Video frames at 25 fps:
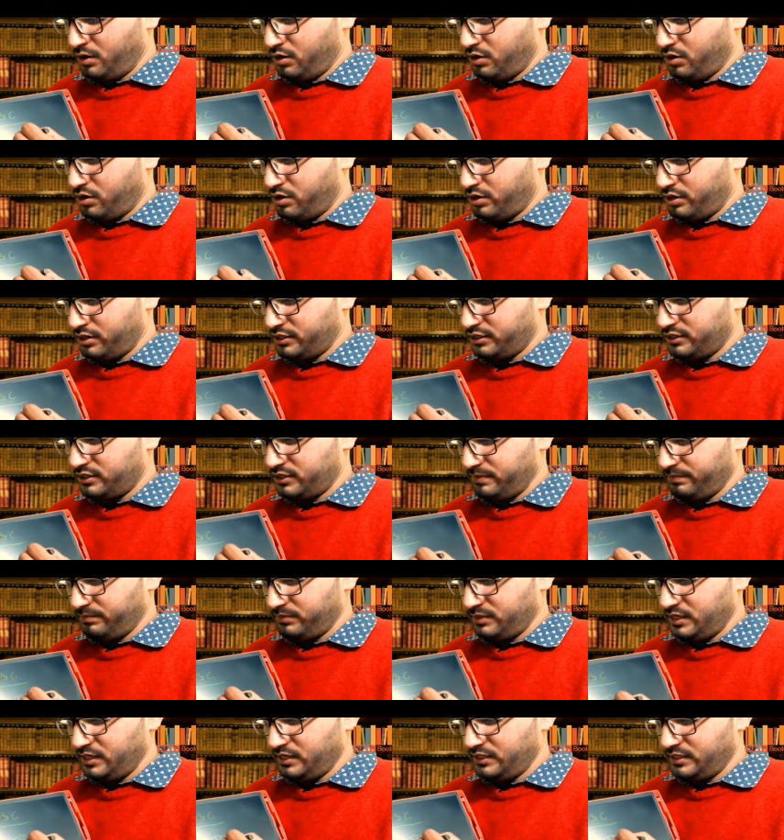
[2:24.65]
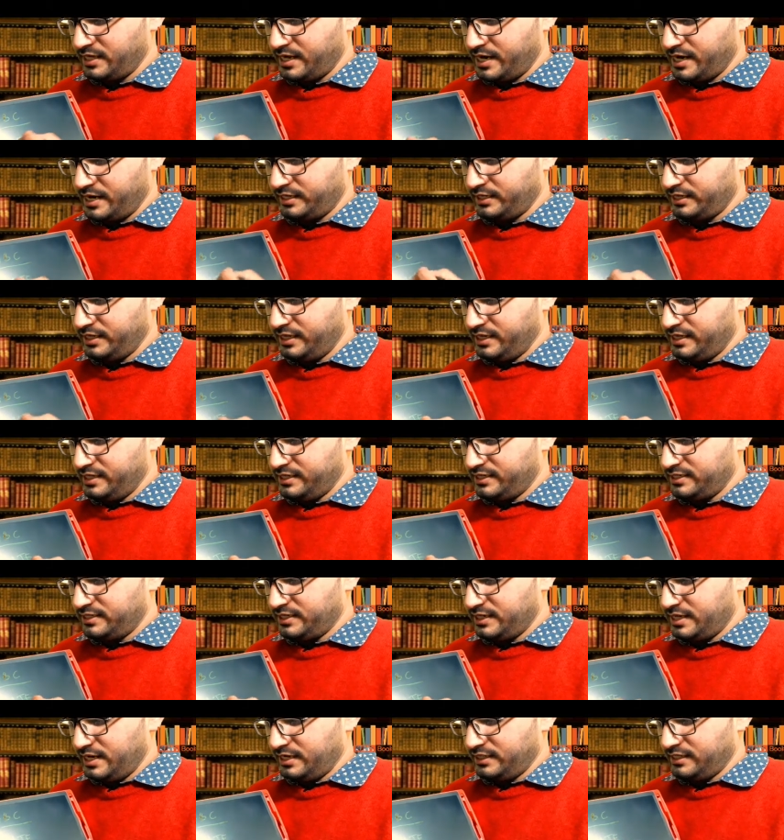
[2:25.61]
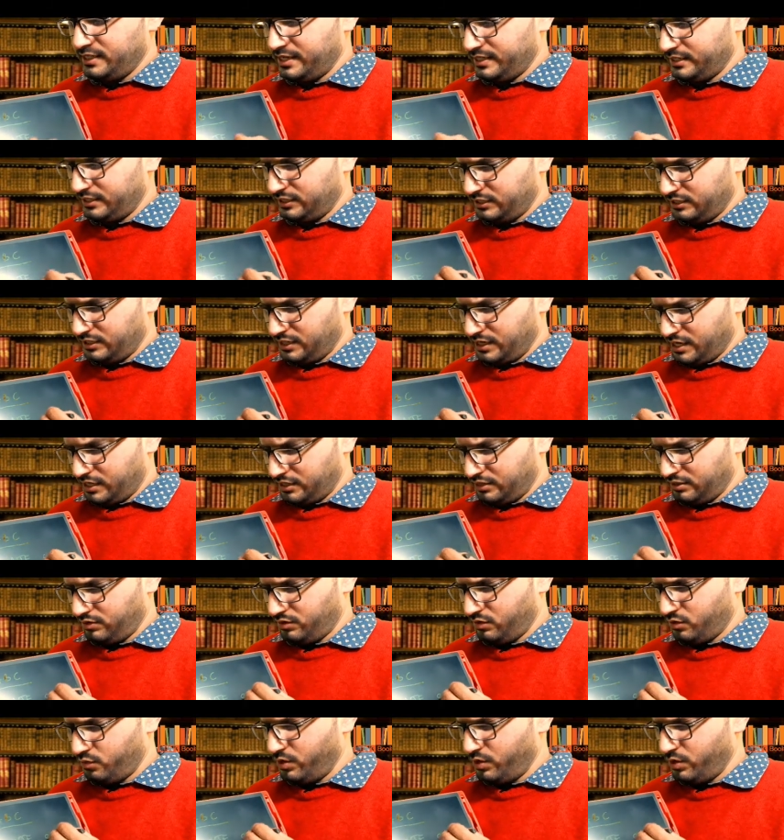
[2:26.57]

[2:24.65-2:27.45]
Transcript: or something that state and state.